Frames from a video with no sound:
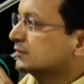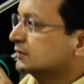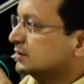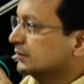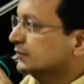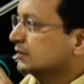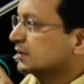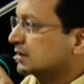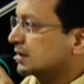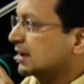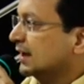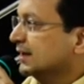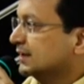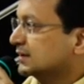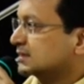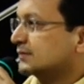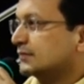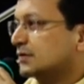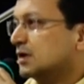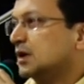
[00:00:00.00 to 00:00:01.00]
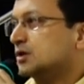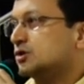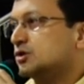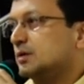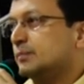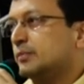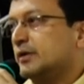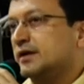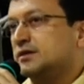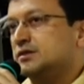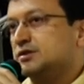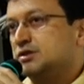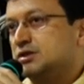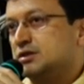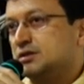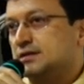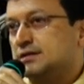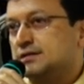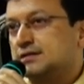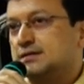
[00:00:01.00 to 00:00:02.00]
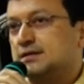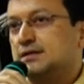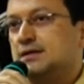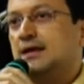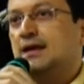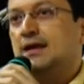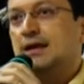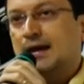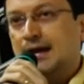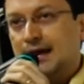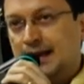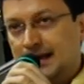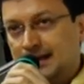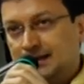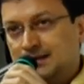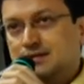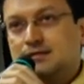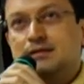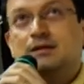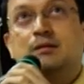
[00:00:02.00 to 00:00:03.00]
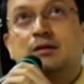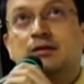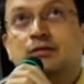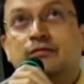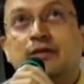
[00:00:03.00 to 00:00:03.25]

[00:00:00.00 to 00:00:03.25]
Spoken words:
of different kinds of cultural practitioners and,